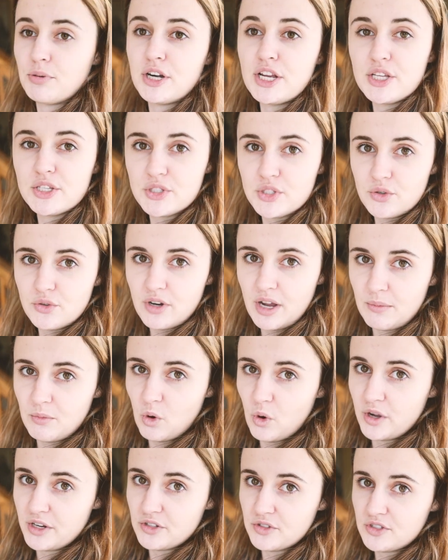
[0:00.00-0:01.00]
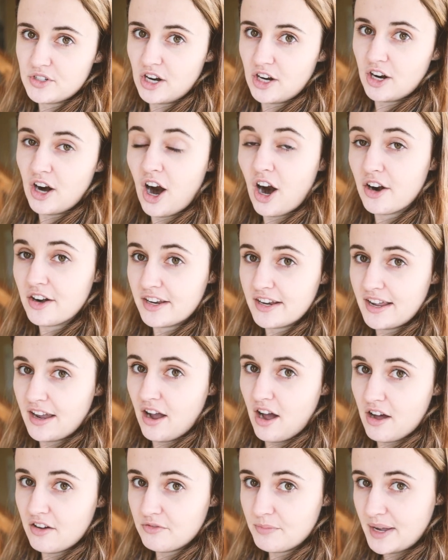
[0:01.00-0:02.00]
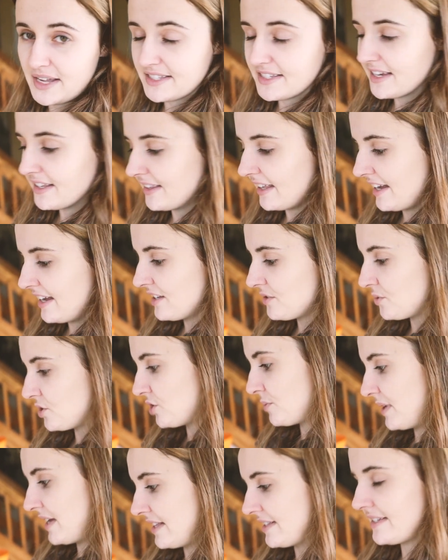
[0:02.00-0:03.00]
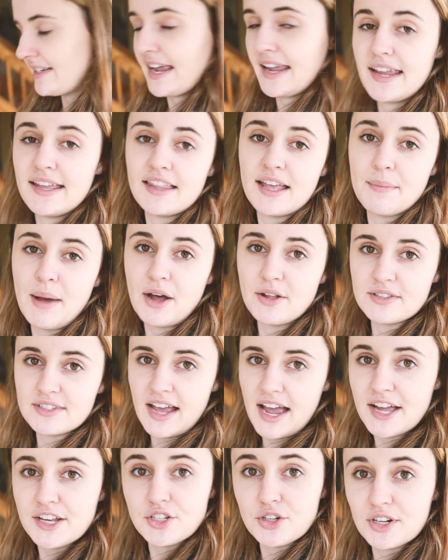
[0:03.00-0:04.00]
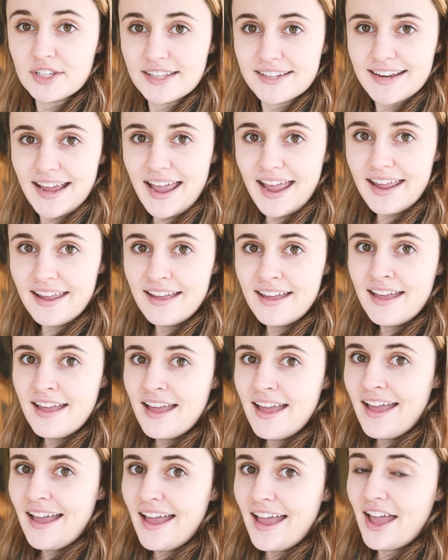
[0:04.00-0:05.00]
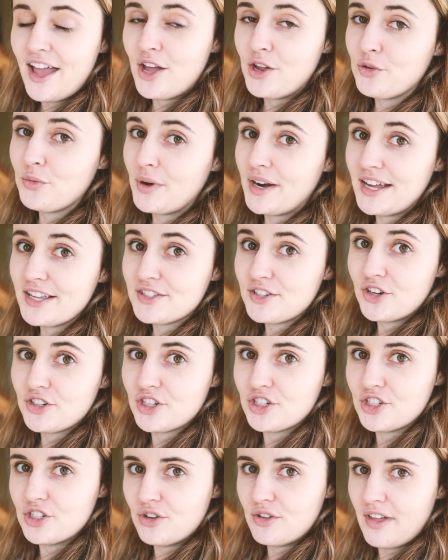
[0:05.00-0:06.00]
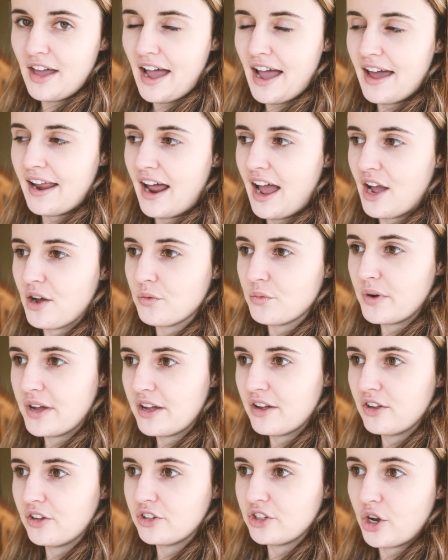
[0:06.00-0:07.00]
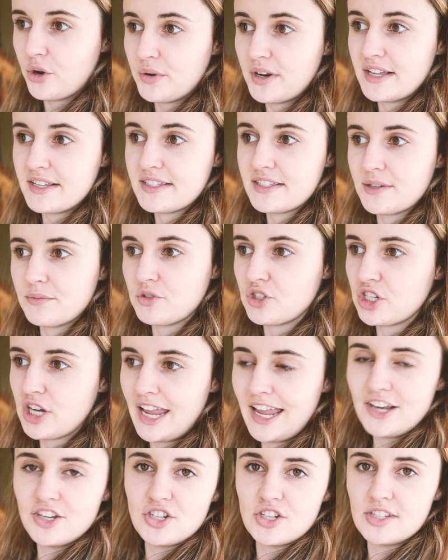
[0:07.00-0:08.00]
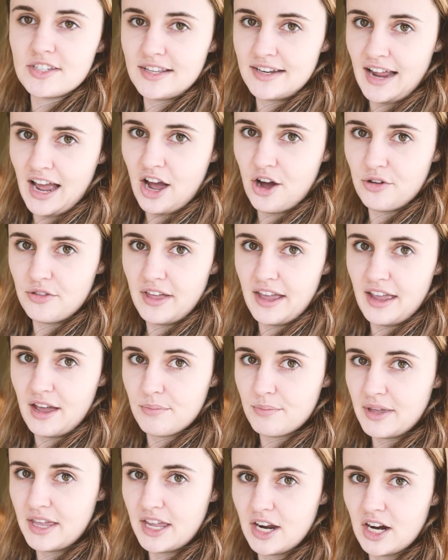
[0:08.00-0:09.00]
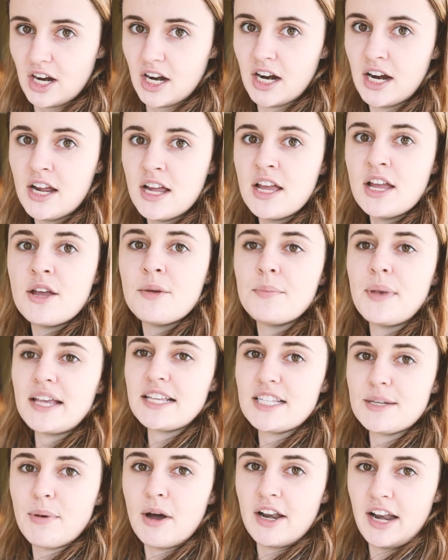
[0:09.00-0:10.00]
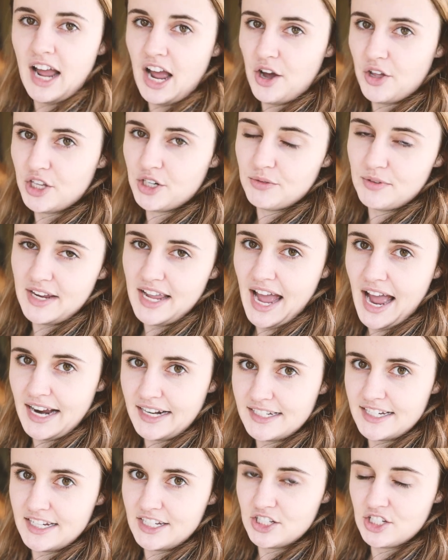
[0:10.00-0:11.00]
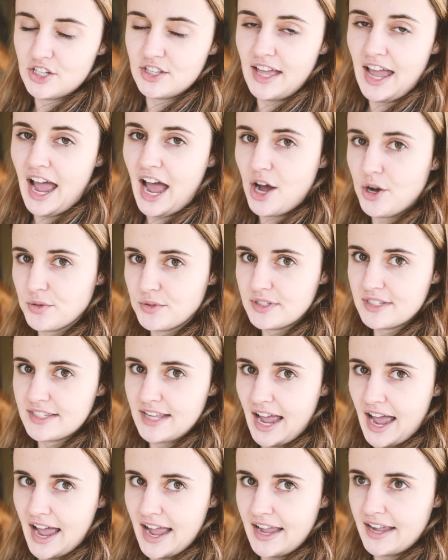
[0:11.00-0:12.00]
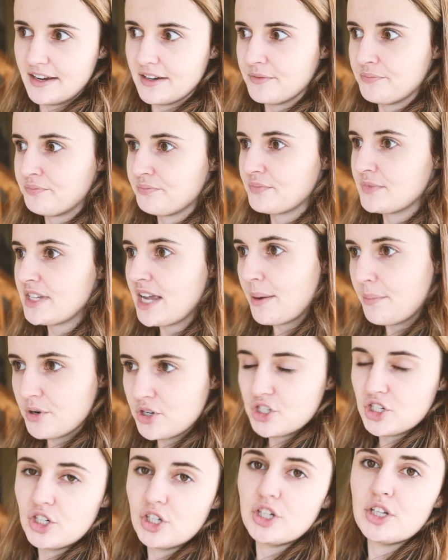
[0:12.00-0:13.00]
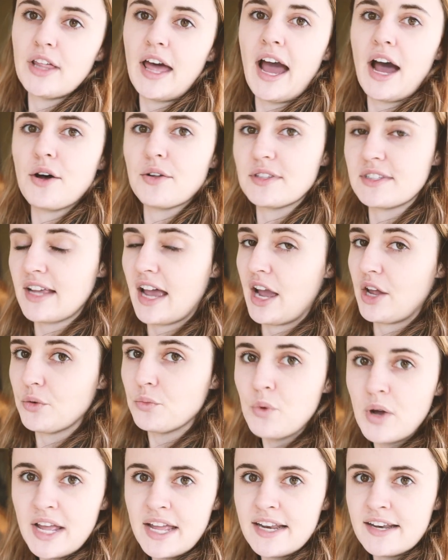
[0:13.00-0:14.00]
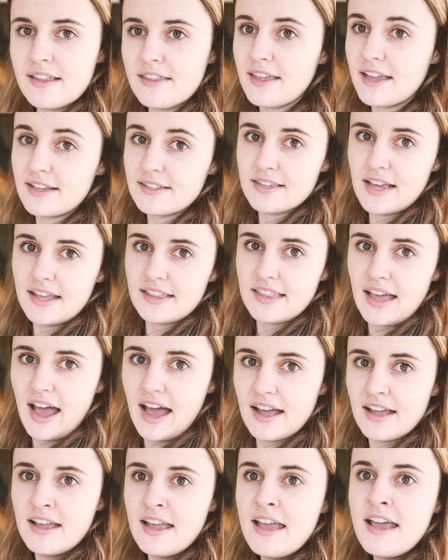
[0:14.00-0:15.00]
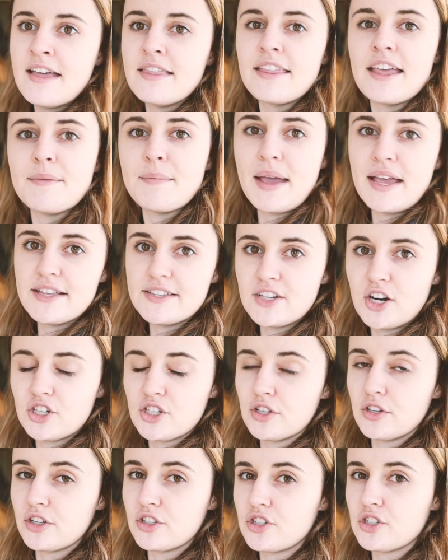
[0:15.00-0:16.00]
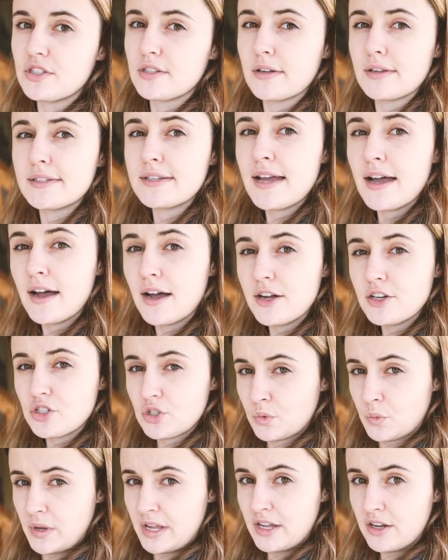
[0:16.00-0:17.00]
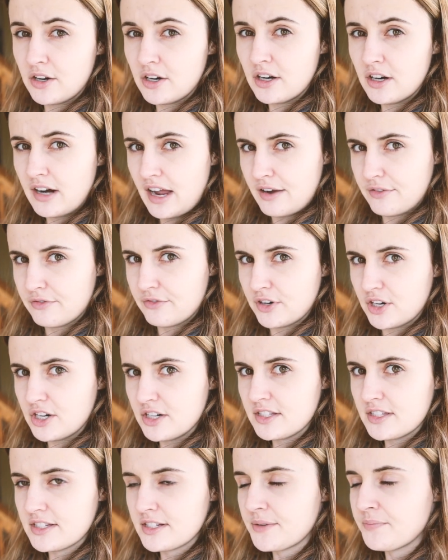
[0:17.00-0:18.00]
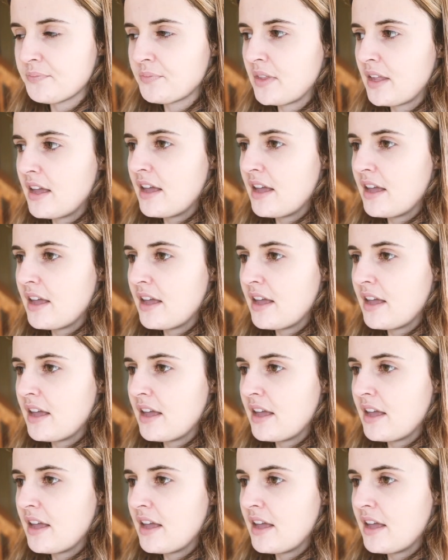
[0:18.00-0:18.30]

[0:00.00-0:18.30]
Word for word: Pretty soon I'm going to start hardening off my seedlings, which means taking them outside during the day. And when I start to do that, I will notice some changes in how they appear based upon how they're reacting to the outside temperature, the outside wind, things like that. They may start to look just a touch weaker at first.